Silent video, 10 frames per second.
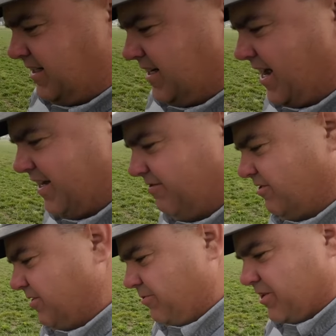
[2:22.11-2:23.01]
I didn't
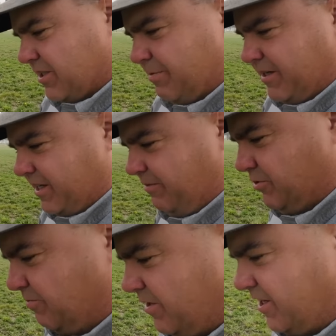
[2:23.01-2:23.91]
really want to spend any
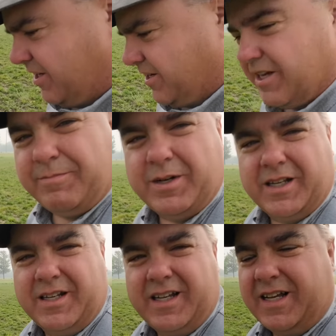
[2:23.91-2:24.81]
more money on it,
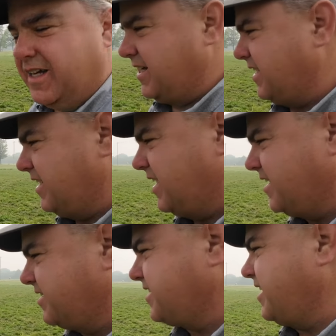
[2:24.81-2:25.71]
but I
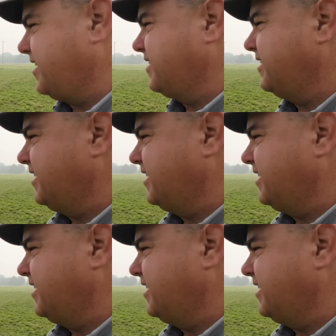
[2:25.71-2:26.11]
decided